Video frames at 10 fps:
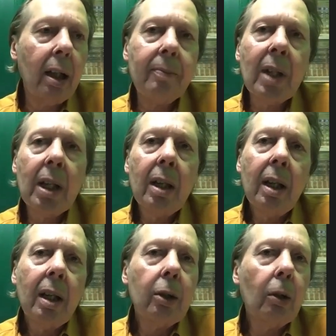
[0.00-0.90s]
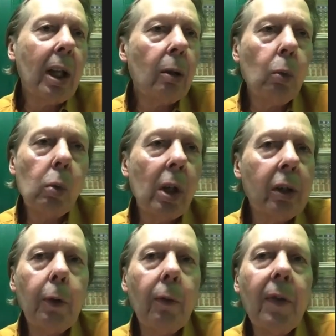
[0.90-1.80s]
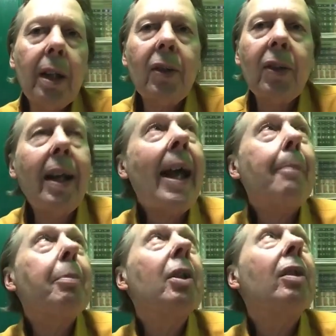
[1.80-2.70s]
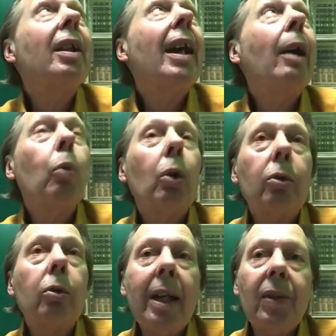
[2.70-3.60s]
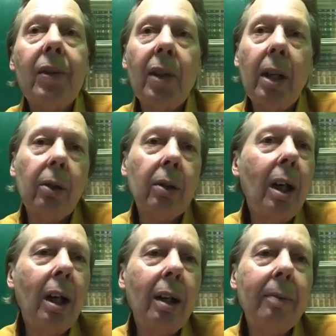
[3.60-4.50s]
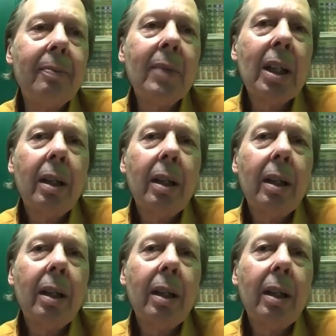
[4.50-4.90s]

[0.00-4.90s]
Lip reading: There are a lot of wonderful things that happened at World Trade Center. I